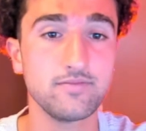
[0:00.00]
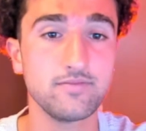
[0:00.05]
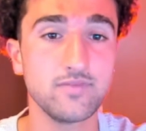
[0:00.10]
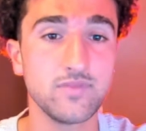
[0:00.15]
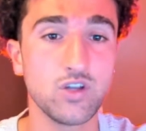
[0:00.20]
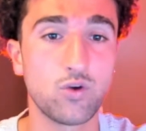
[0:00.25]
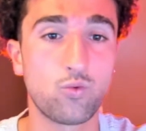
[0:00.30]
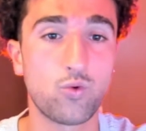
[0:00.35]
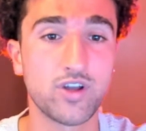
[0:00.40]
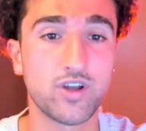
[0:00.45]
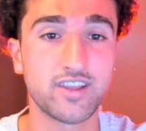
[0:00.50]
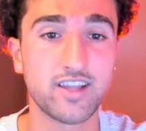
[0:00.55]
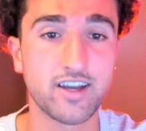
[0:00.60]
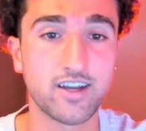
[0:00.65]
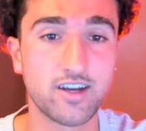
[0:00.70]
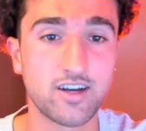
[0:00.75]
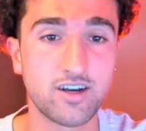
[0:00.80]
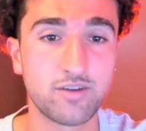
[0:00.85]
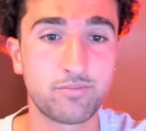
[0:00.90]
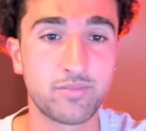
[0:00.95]
one leg
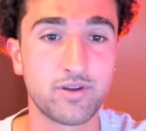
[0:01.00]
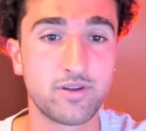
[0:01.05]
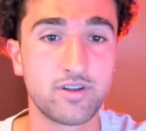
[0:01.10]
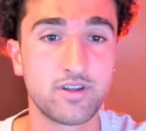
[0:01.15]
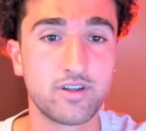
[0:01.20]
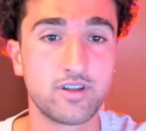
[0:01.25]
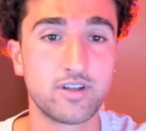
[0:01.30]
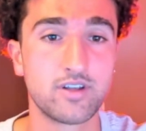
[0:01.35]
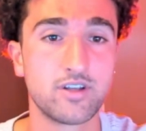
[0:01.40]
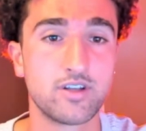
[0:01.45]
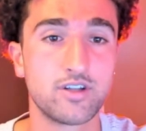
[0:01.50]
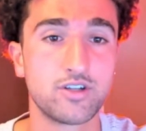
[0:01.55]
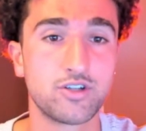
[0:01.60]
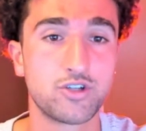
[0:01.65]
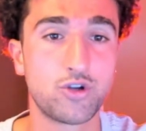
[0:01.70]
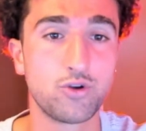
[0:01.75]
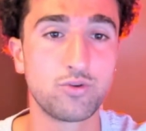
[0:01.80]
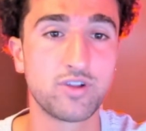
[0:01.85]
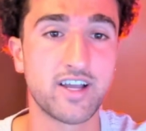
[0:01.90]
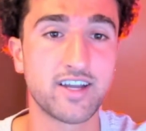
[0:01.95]
up,
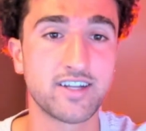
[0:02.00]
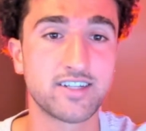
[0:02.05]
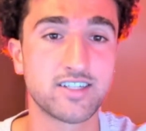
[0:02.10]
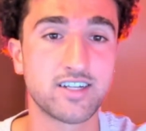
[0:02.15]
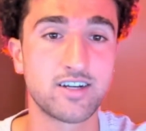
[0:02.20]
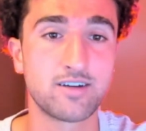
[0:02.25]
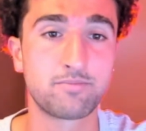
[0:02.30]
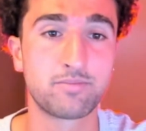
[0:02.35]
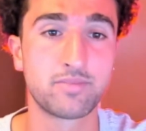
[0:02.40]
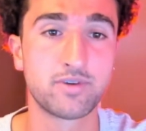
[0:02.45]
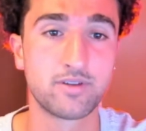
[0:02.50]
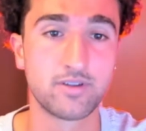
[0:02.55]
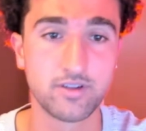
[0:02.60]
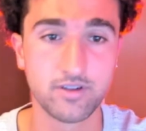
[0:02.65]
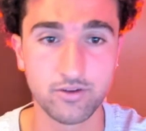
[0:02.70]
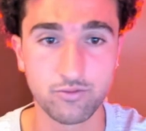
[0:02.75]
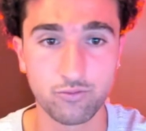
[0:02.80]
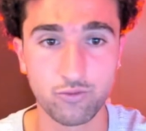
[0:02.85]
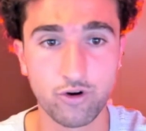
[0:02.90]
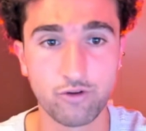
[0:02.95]
two legs up,
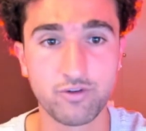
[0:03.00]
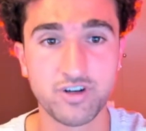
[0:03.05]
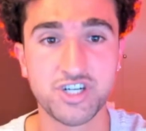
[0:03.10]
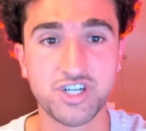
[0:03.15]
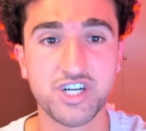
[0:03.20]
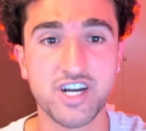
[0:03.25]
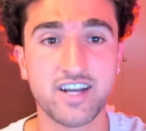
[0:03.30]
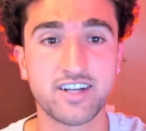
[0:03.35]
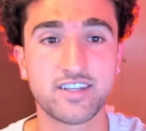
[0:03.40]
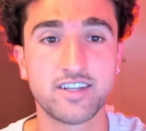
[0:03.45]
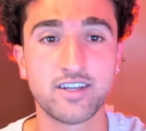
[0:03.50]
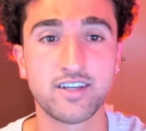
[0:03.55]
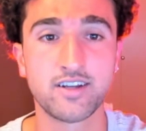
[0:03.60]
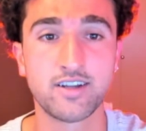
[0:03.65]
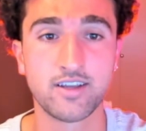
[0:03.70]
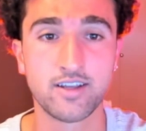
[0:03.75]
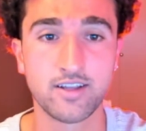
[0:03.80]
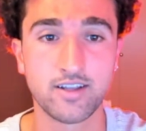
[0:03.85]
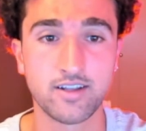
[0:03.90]
we're rejected.